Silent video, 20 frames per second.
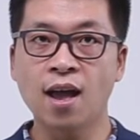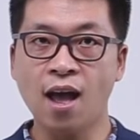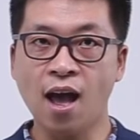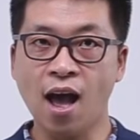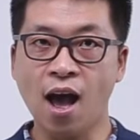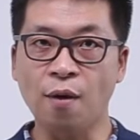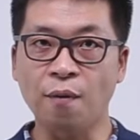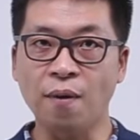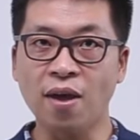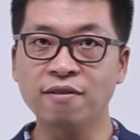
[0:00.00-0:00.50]

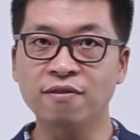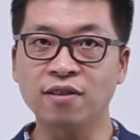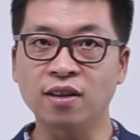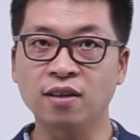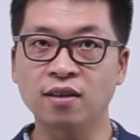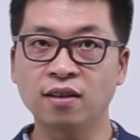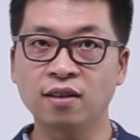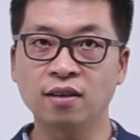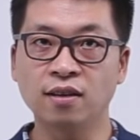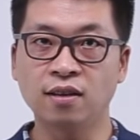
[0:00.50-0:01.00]
However,
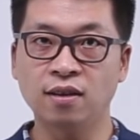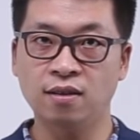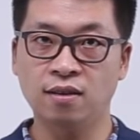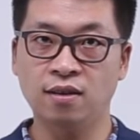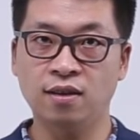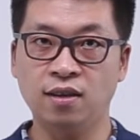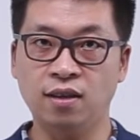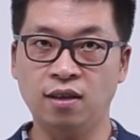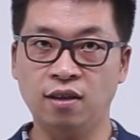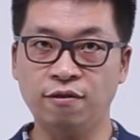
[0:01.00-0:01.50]

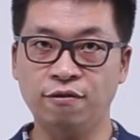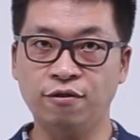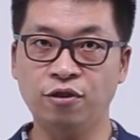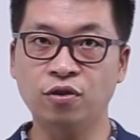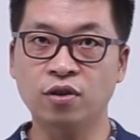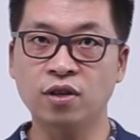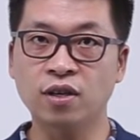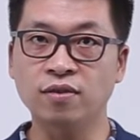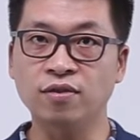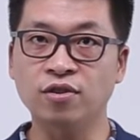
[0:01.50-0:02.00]
if
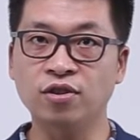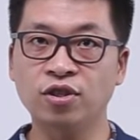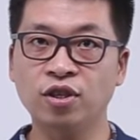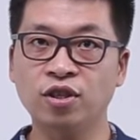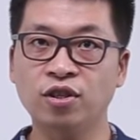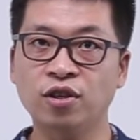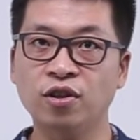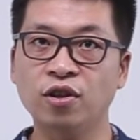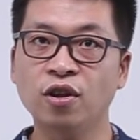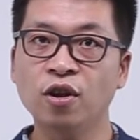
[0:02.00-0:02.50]
you
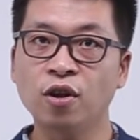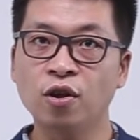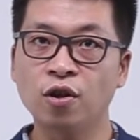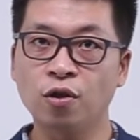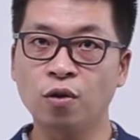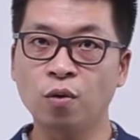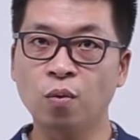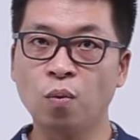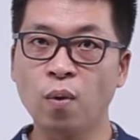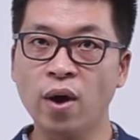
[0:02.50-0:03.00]
consider
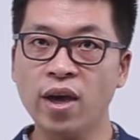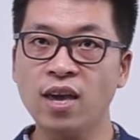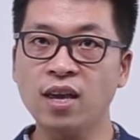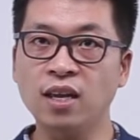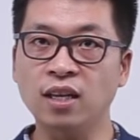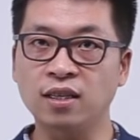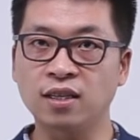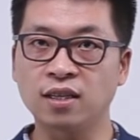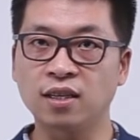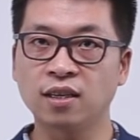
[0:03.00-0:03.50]
the
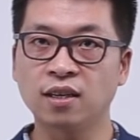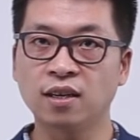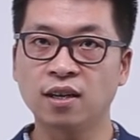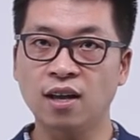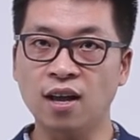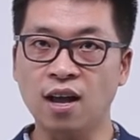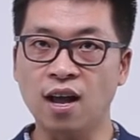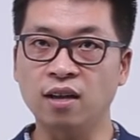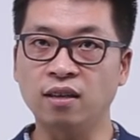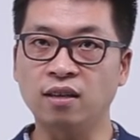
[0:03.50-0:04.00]
weight
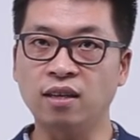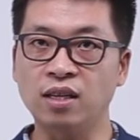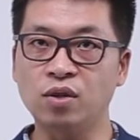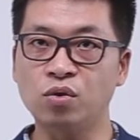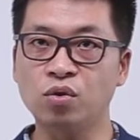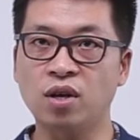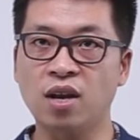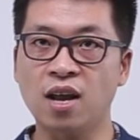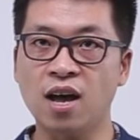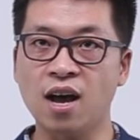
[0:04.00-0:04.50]
on
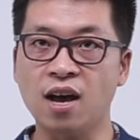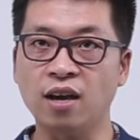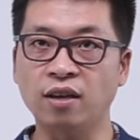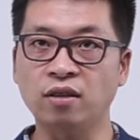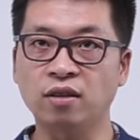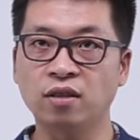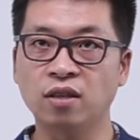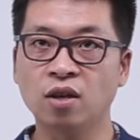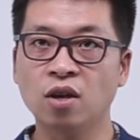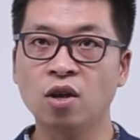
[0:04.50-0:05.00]
each line,
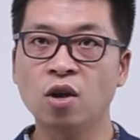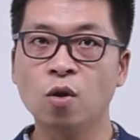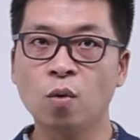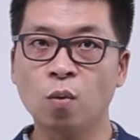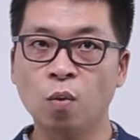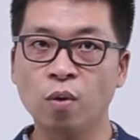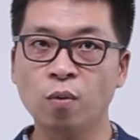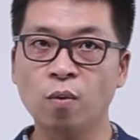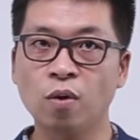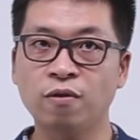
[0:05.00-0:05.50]

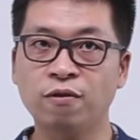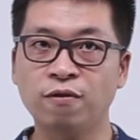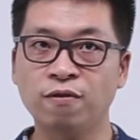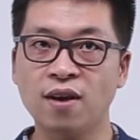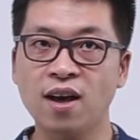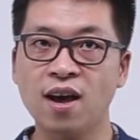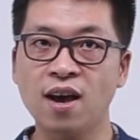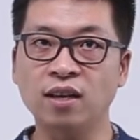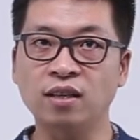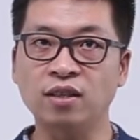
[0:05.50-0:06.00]
we will
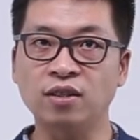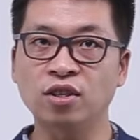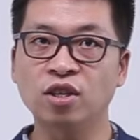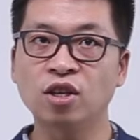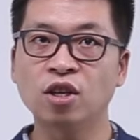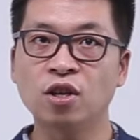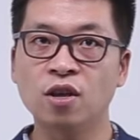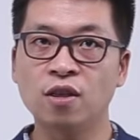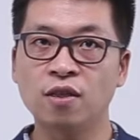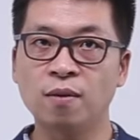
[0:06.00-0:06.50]
find
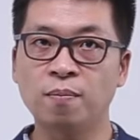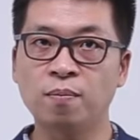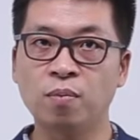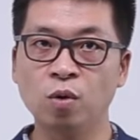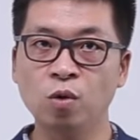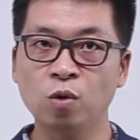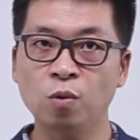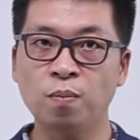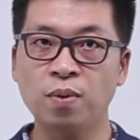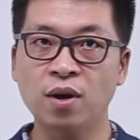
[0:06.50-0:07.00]
the
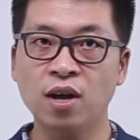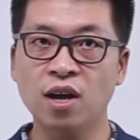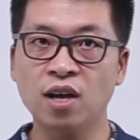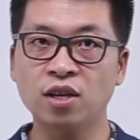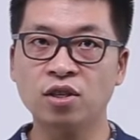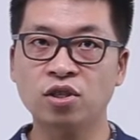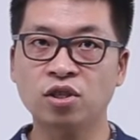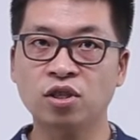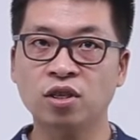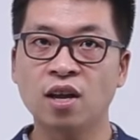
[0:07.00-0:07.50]
blue
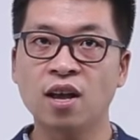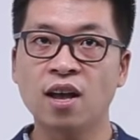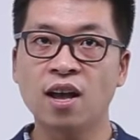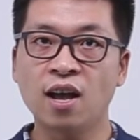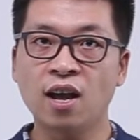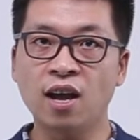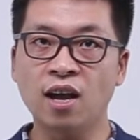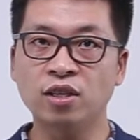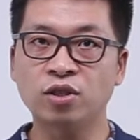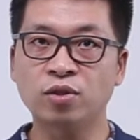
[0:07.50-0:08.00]
path
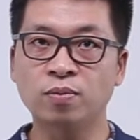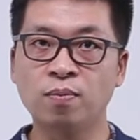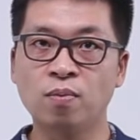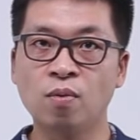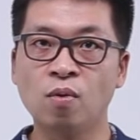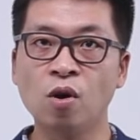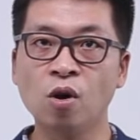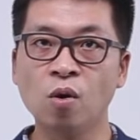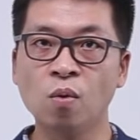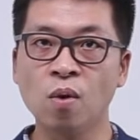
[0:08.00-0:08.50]
has
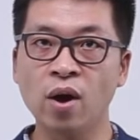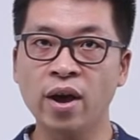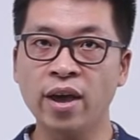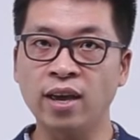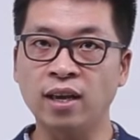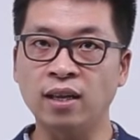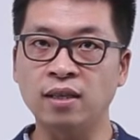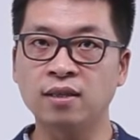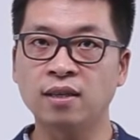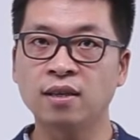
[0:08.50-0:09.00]
more
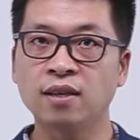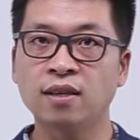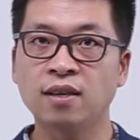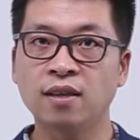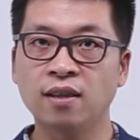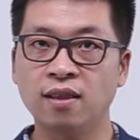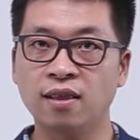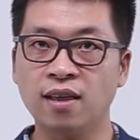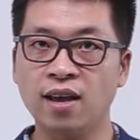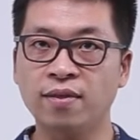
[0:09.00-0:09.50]
weight
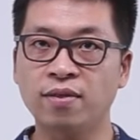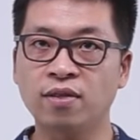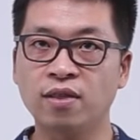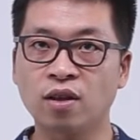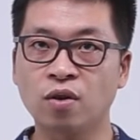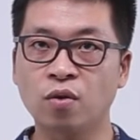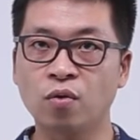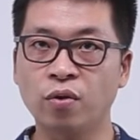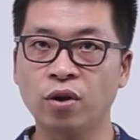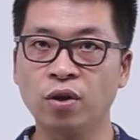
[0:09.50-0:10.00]
than the
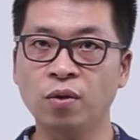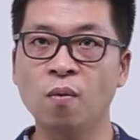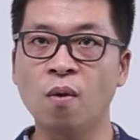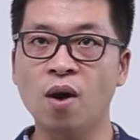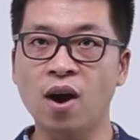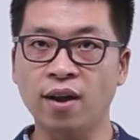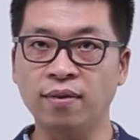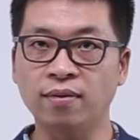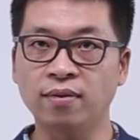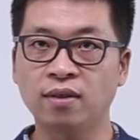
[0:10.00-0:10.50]
green
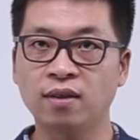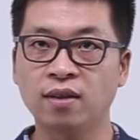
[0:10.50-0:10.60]
one.